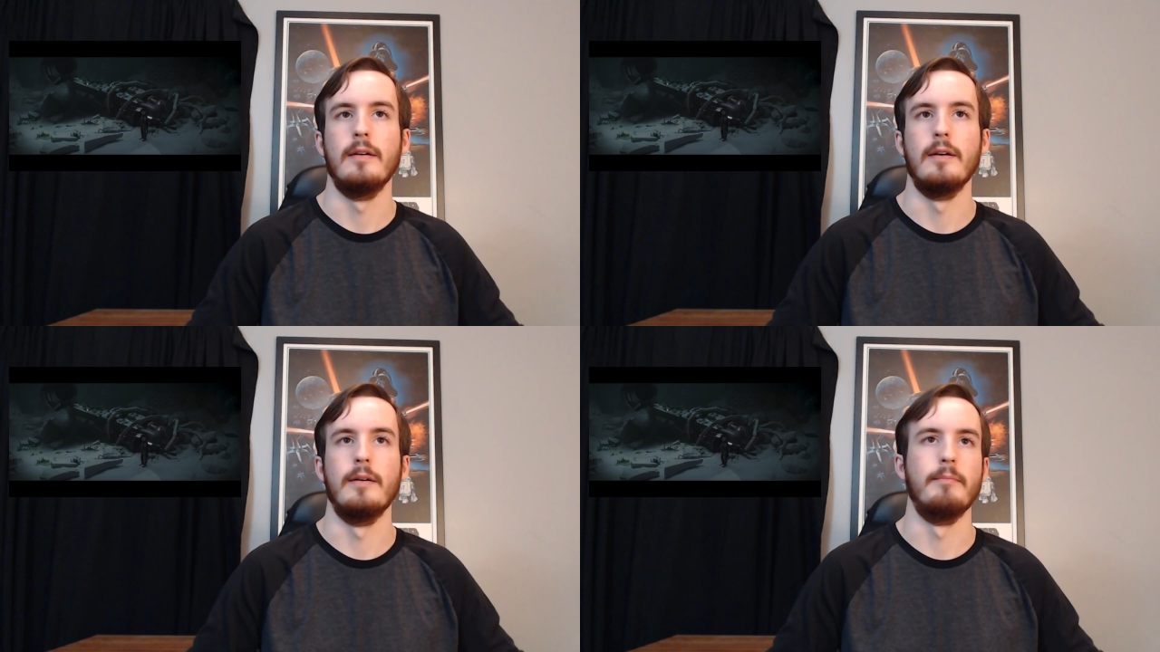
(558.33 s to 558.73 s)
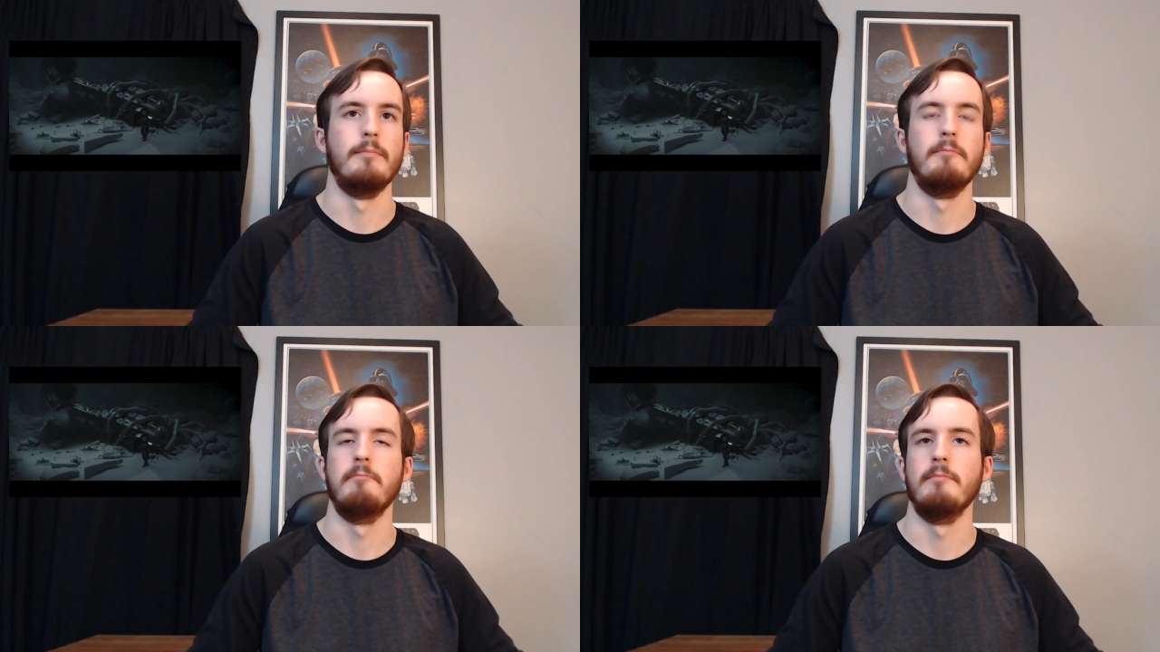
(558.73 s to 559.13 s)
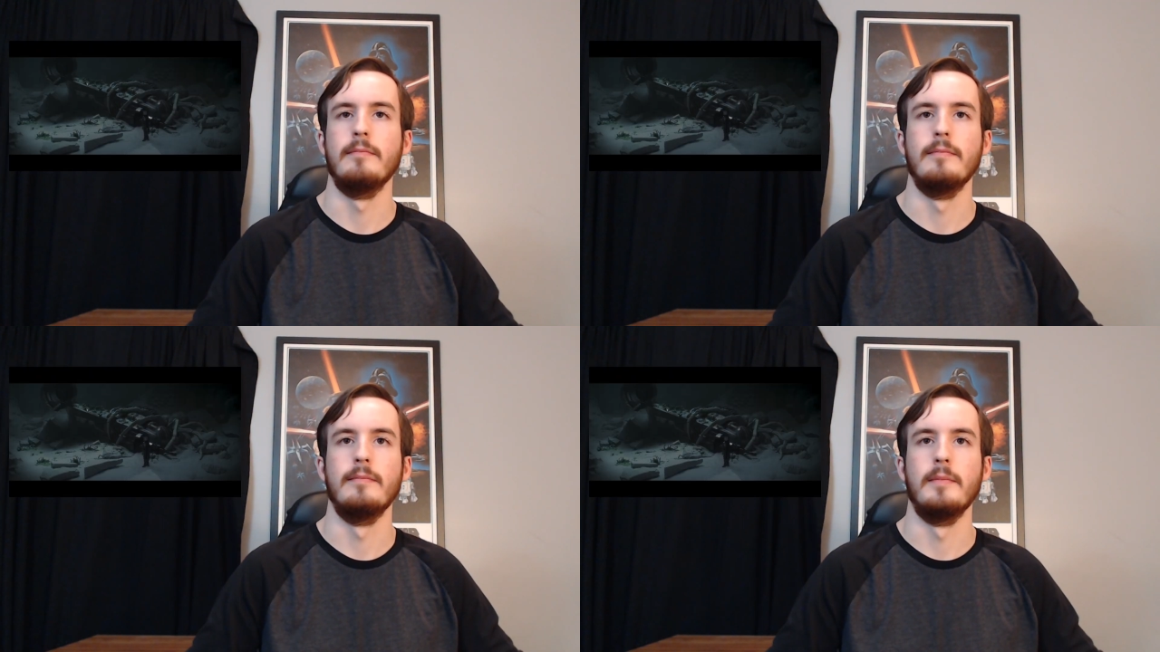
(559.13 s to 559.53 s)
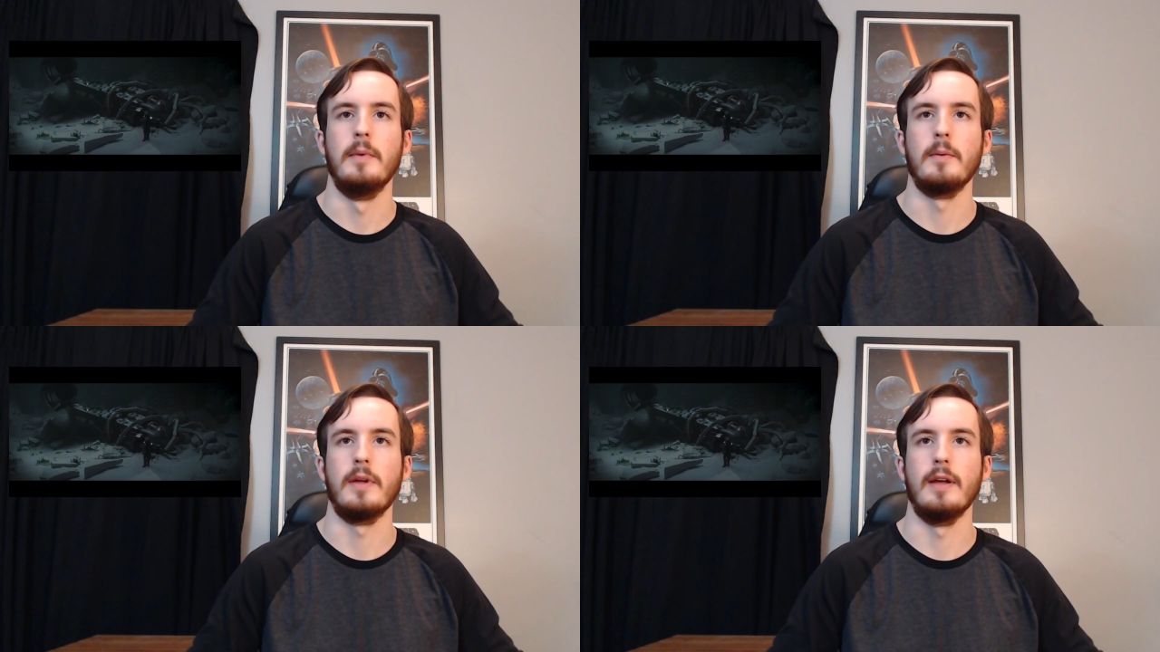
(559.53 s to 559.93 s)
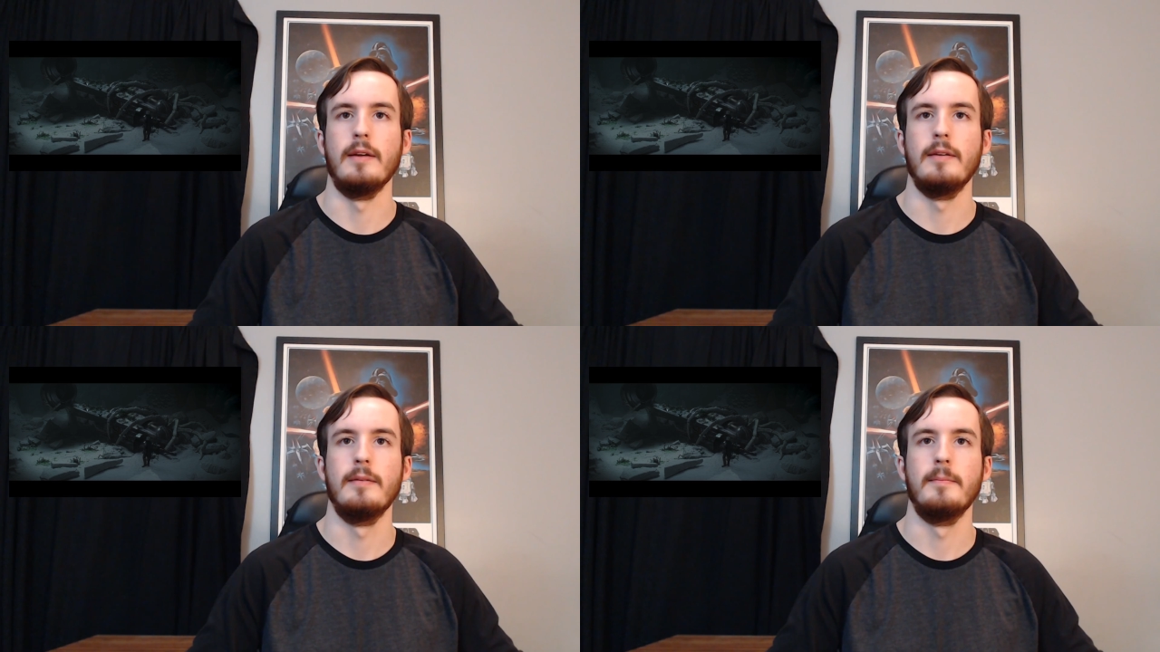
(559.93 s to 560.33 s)

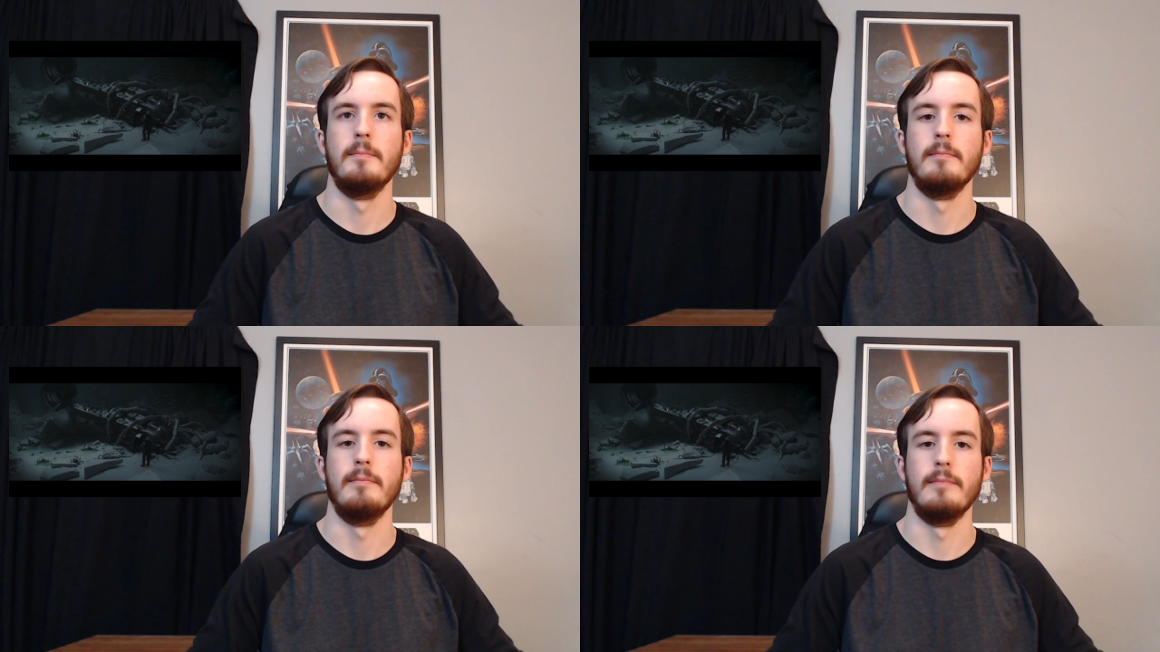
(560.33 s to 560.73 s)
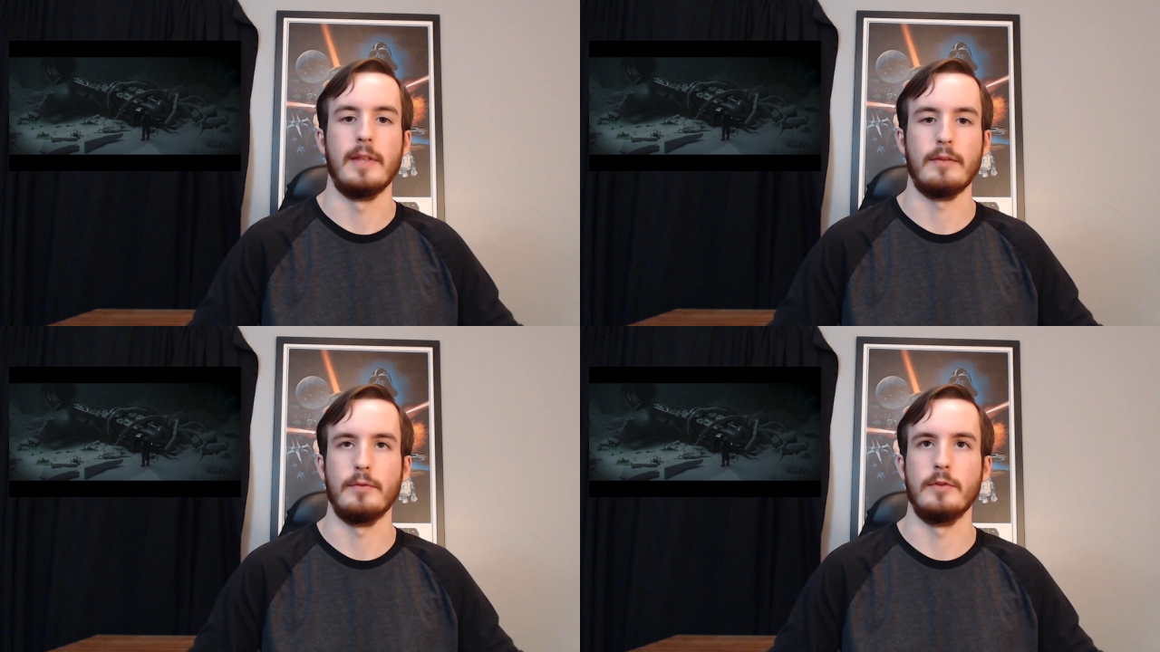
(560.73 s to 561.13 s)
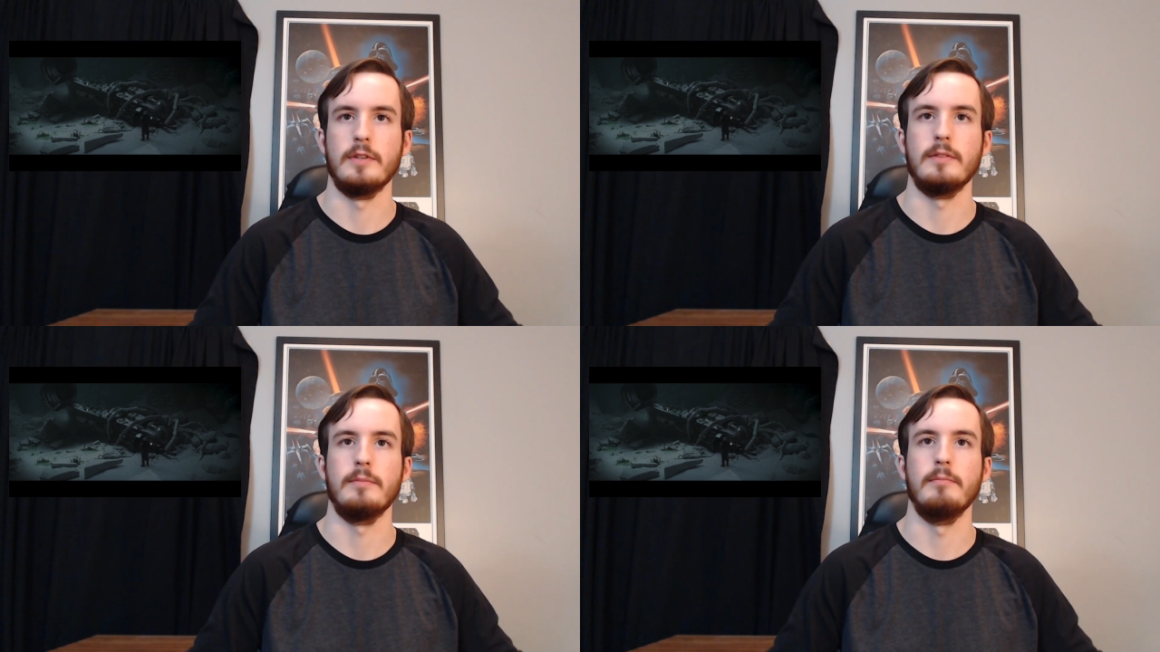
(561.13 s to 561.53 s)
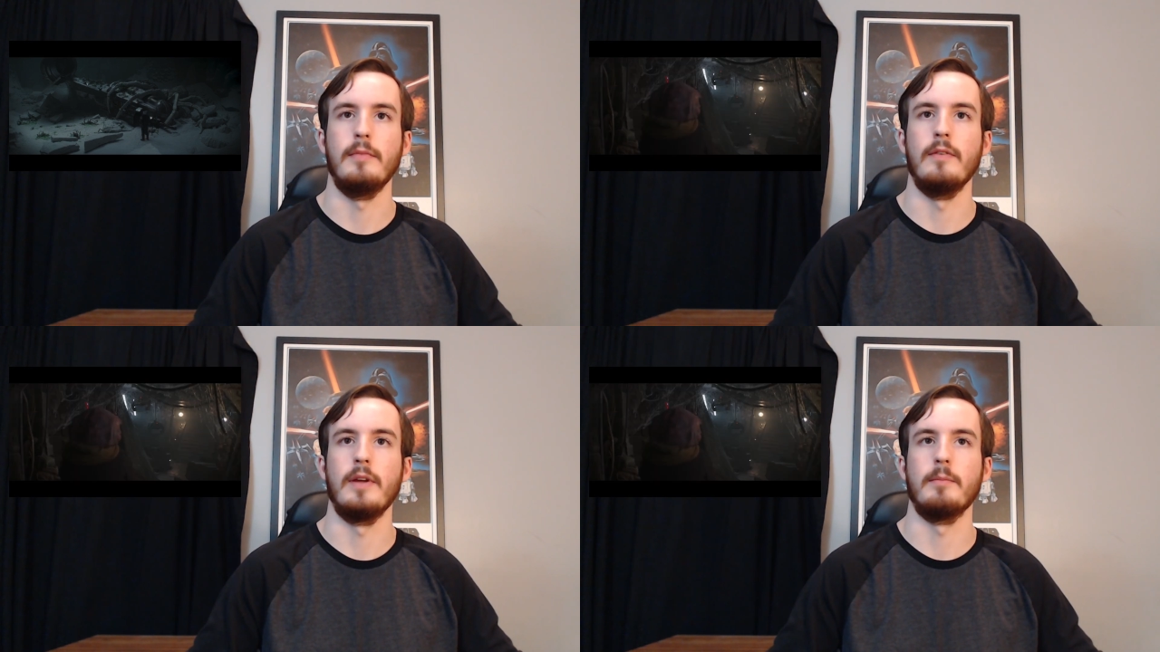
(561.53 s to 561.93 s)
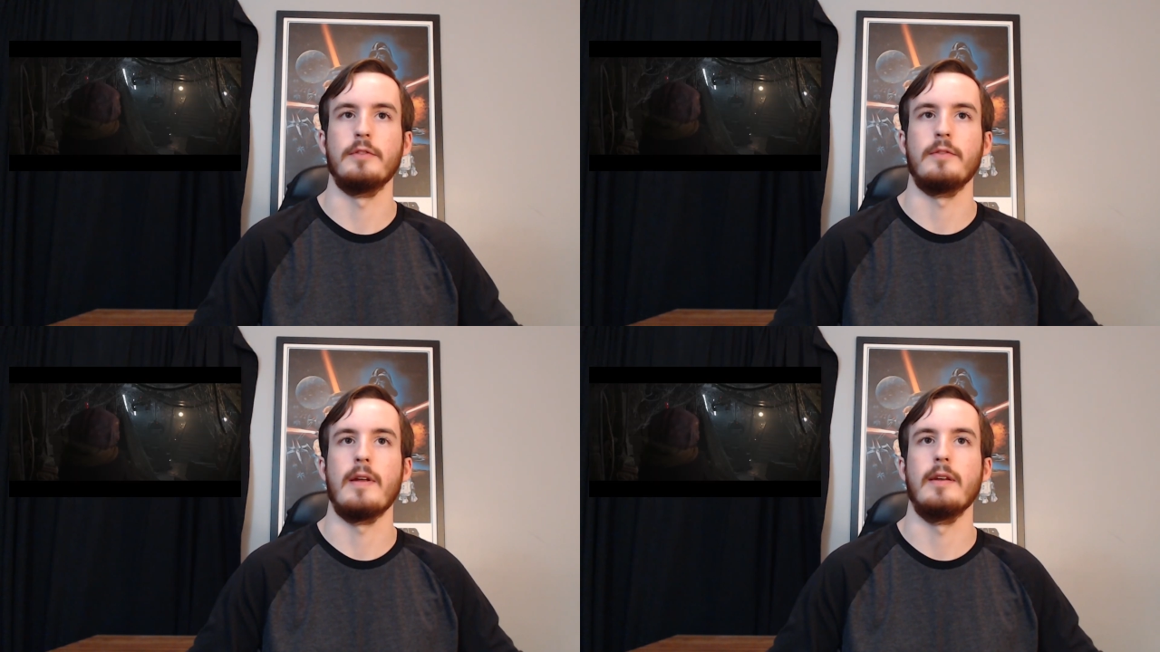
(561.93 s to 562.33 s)
Okay. Thanks for just leaving him
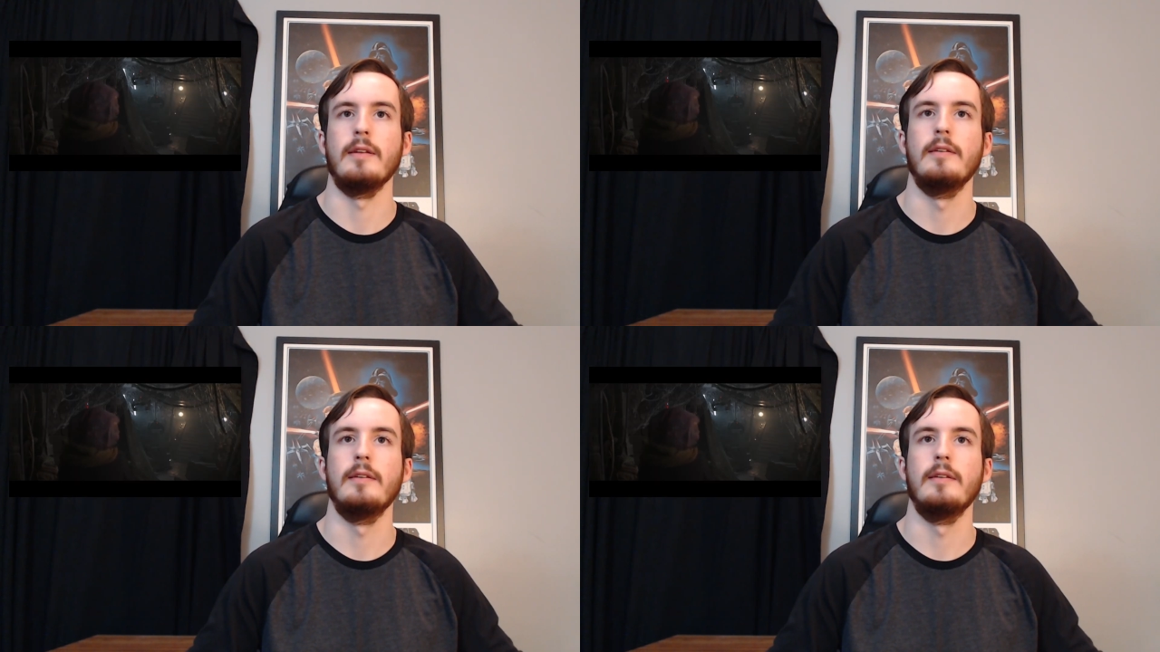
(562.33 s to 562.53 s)
stranded.